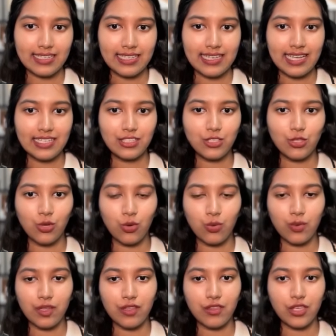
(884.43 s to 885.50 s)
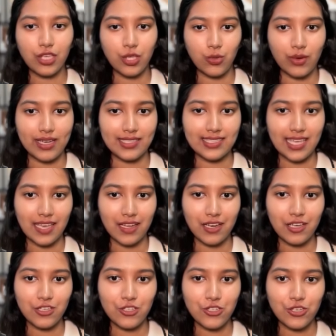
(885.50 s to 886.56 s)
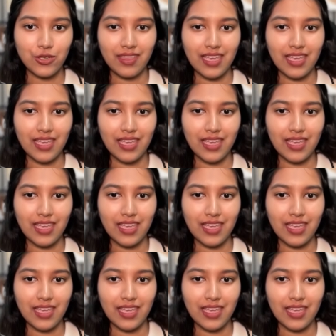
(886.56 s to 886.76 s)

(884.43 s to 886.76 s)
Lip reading: let's go with US English.